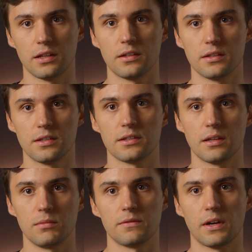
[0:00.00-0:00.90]
the
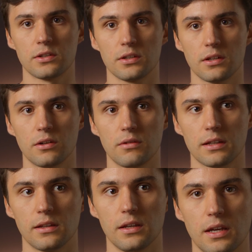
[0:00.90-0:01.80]
system is functioning
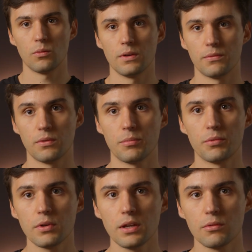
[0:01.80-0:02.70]
correctly. With
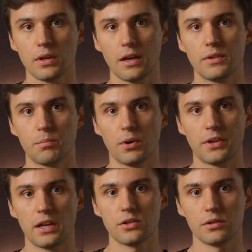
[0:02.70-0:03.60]
Web3, we have the
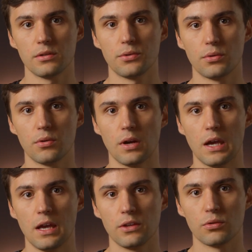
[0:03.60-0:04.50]
potential
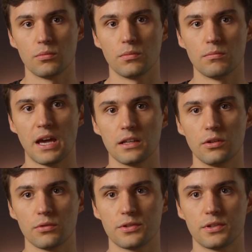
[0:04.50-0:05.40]
to make
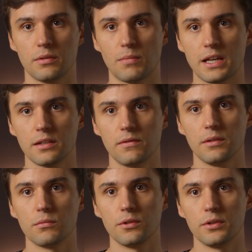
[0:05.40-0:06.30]
those
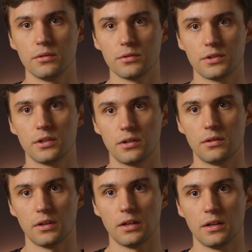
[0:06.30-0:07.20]
massively
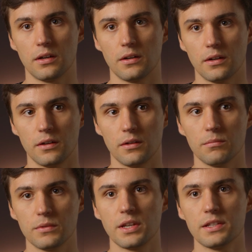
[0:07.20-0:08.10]
multi-user
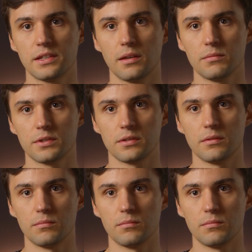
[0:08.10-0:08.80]
systems